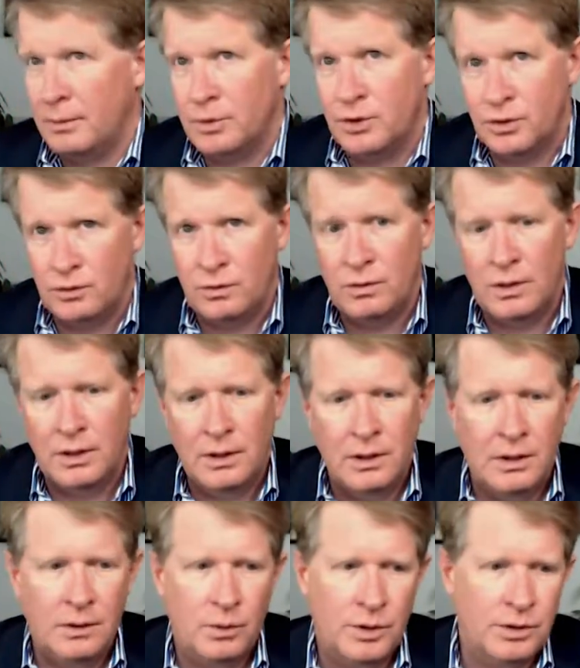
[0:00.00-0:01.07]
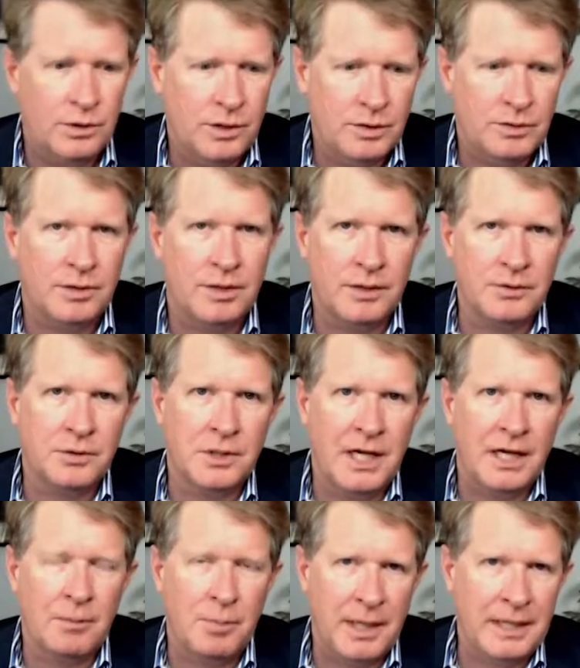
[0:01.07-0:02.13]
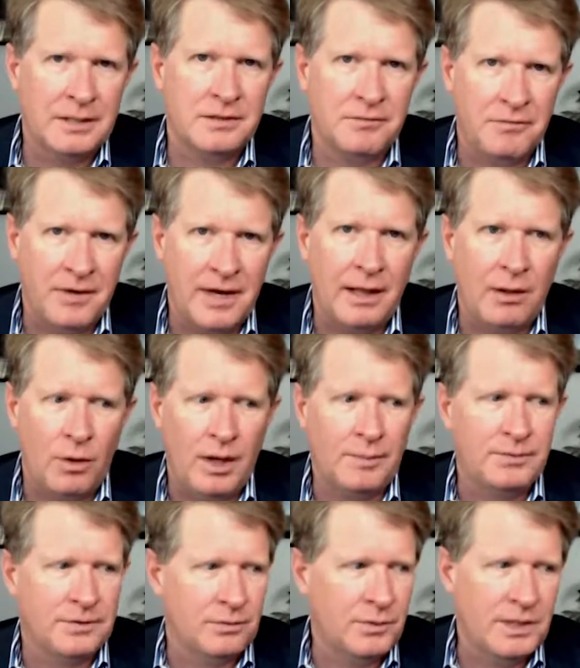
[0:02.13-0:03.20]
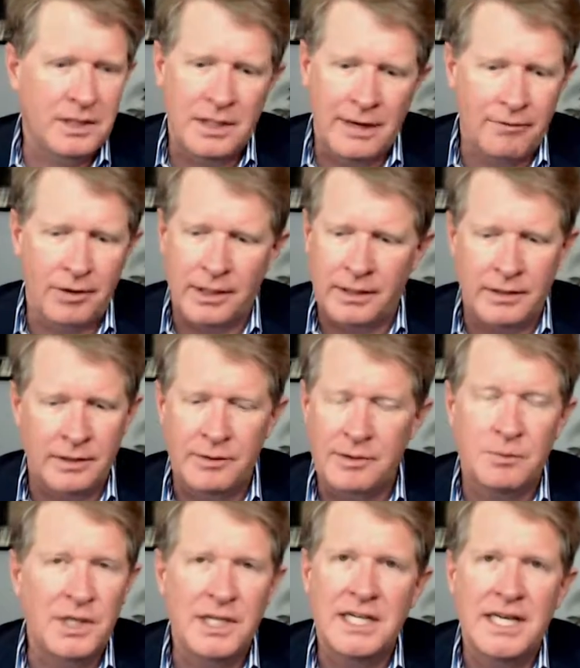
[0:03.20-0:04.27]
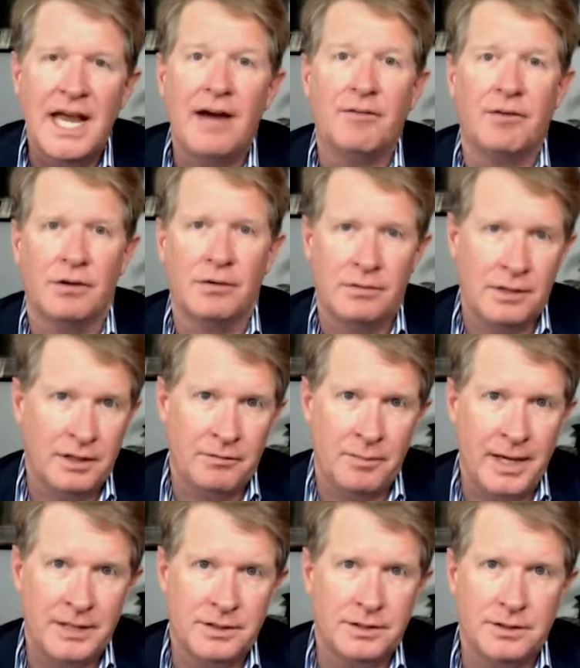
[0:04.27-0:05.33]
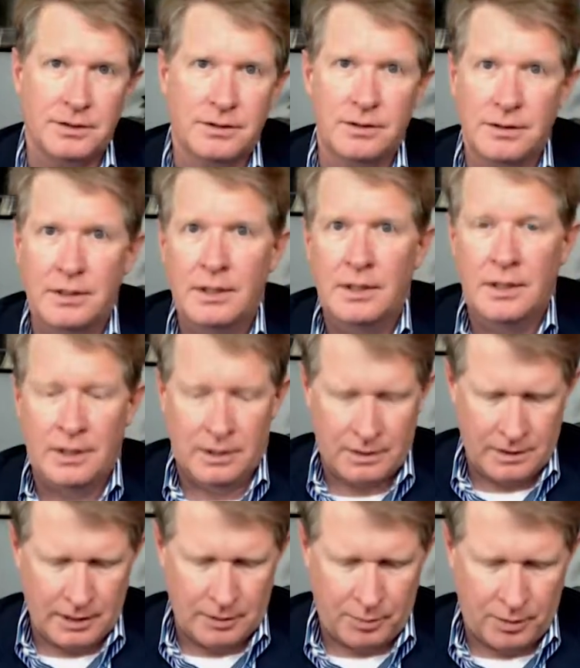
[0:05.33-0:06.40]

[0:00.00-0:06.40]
Number 2, we do introductory campaigns and follow-ups, and we never leave messages, because that's